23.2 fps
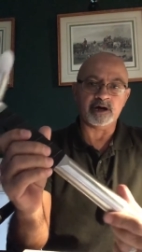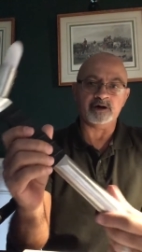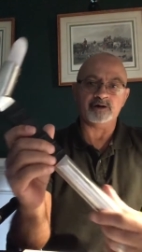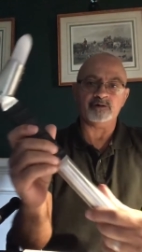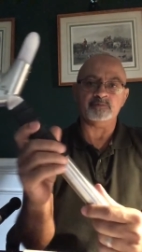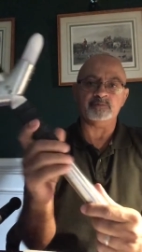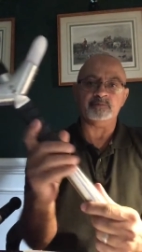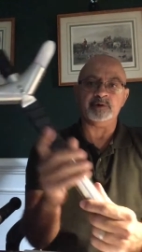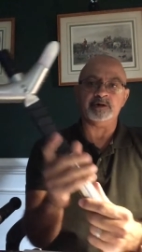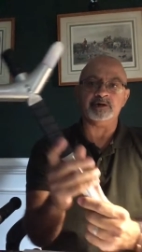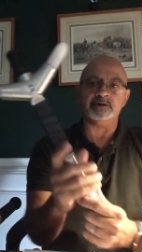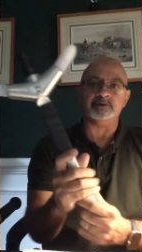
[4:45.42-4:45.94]

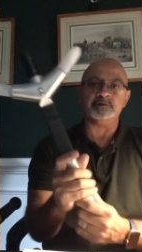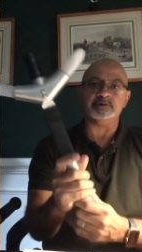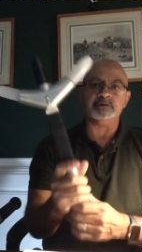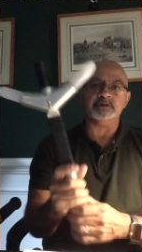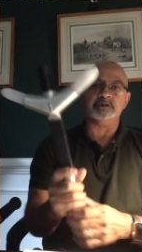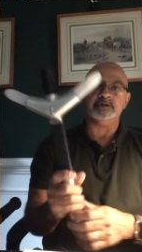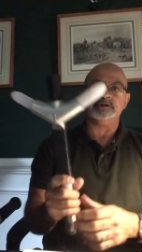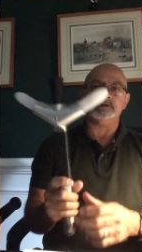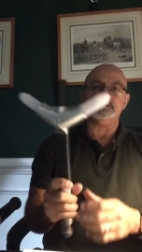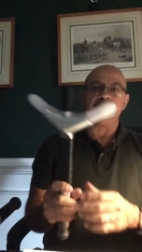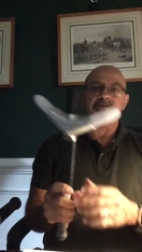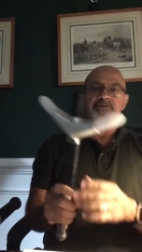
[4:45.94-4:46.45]
built
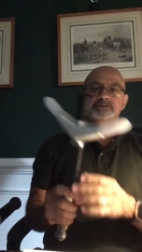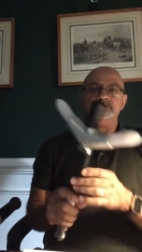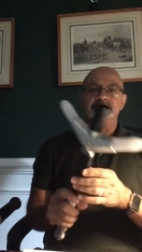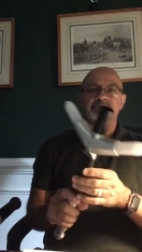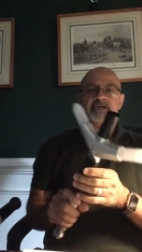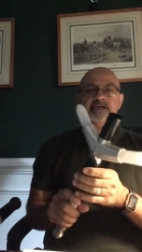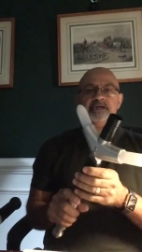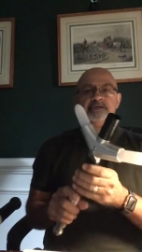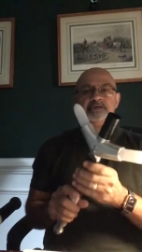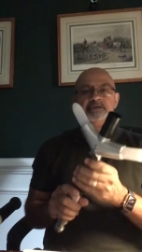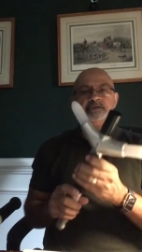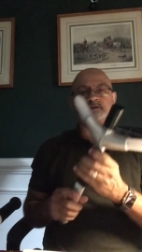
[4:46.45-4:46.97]

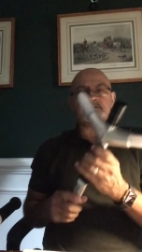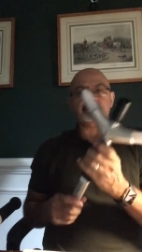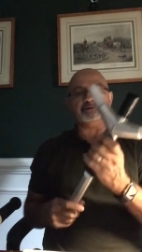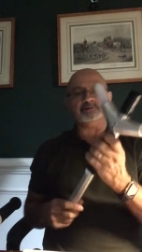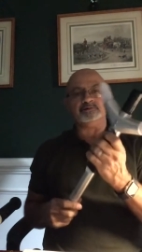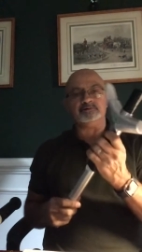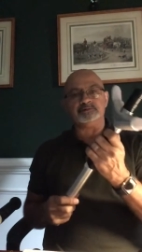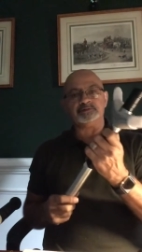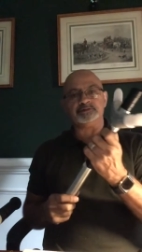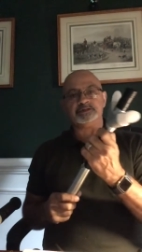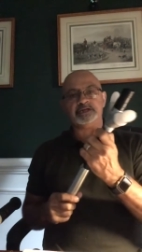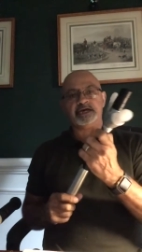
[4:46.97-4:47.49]

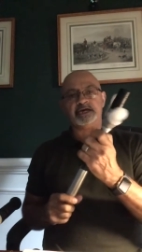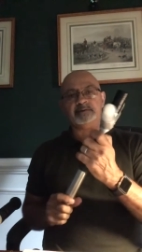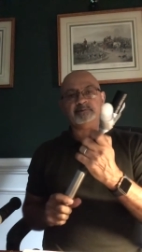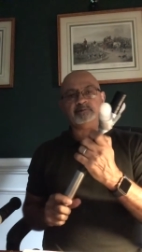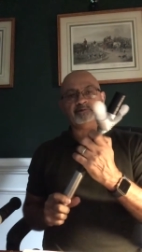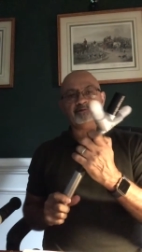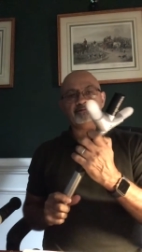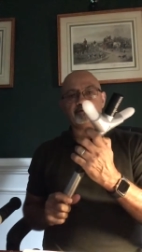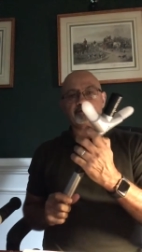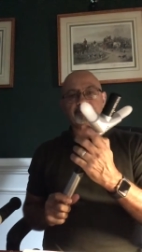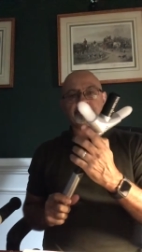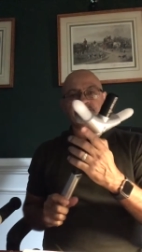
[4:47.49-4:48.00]
JQ Saber,
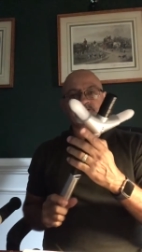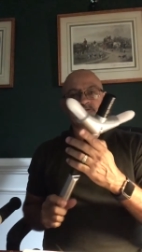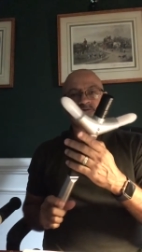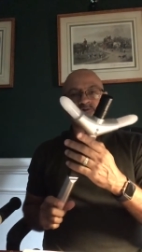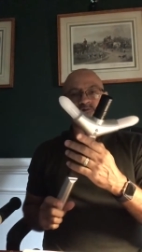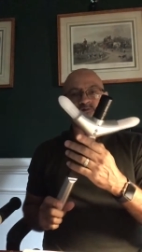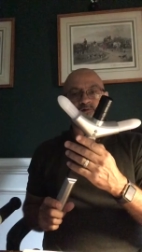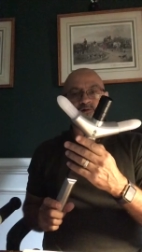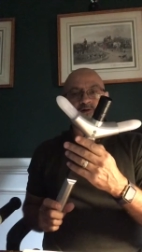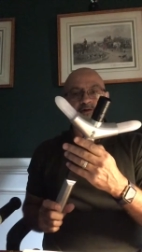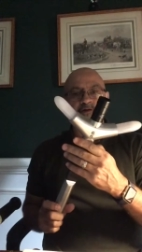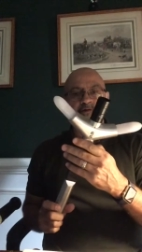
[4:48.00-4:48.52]
which is
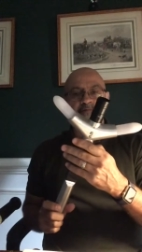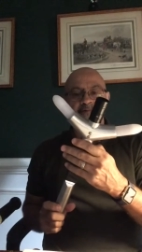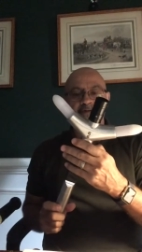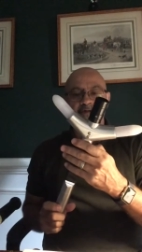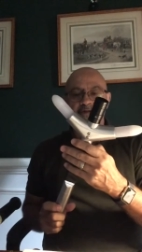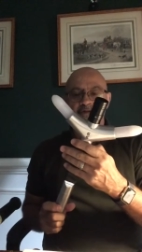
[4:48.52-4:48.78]
sort of